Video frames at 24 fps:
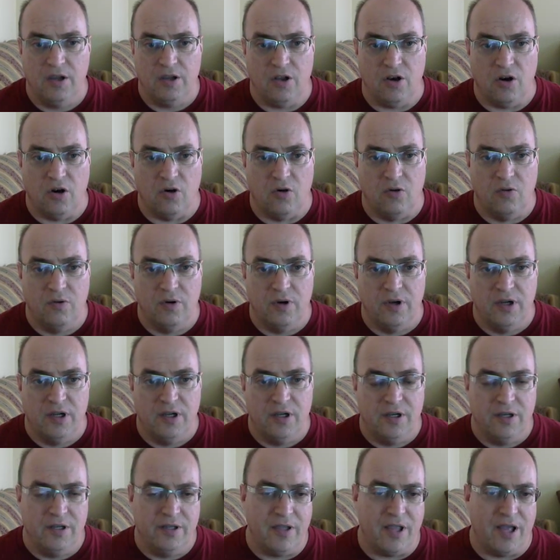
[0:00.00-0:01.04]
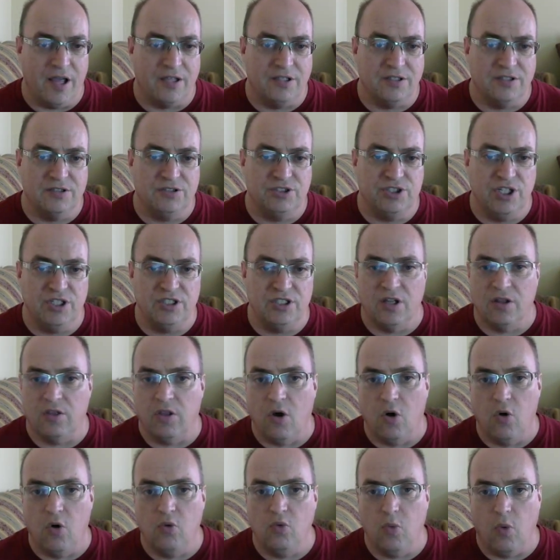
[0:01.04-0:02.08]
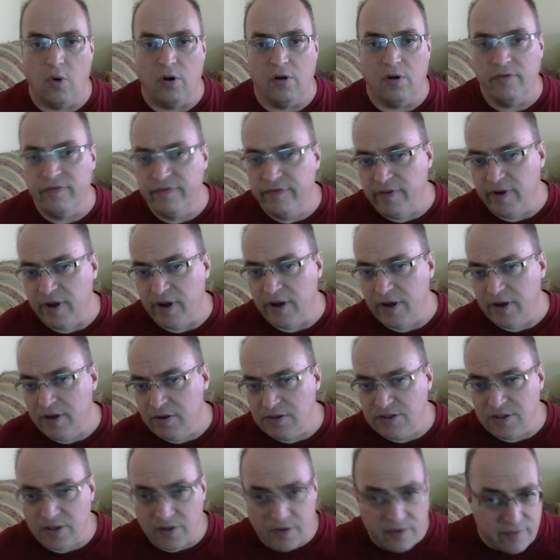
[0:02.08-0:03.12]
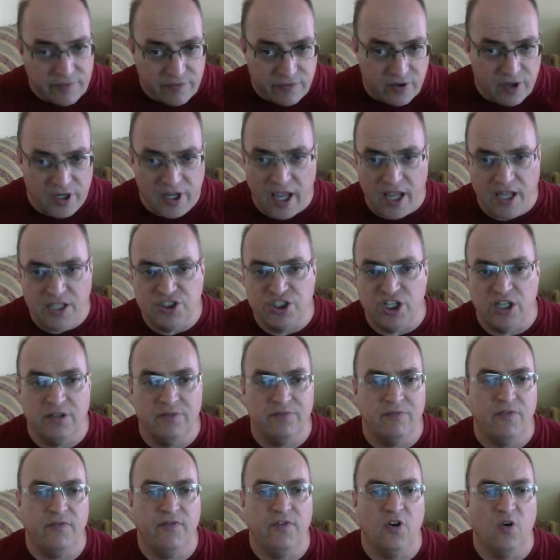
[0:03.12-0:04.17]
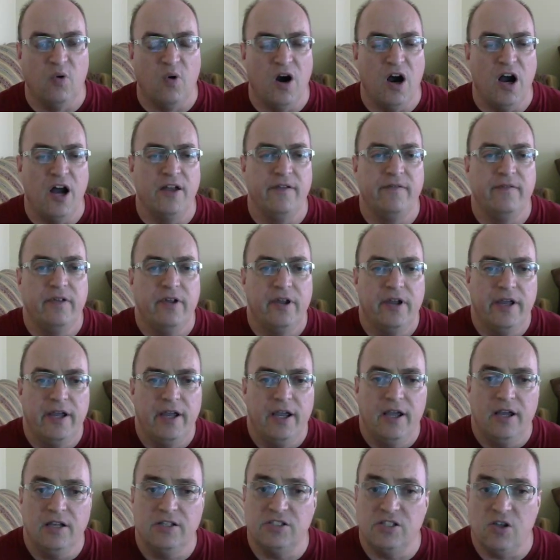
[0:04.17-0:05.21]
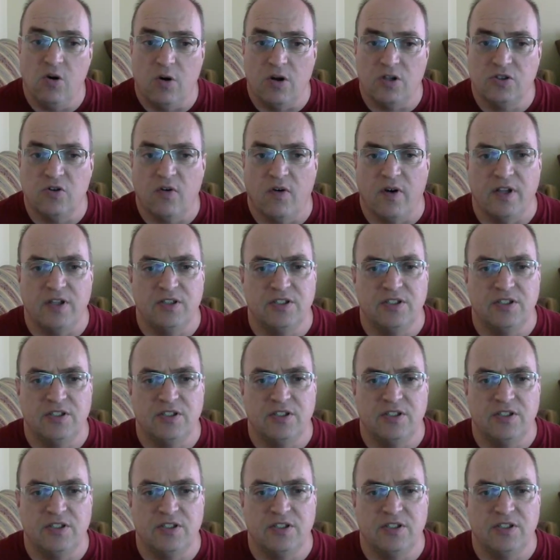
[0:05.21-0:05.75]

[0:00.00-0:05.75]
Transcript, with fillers: you know, that she's a lone wolf, uh, free agent, if you want, so on and so forth.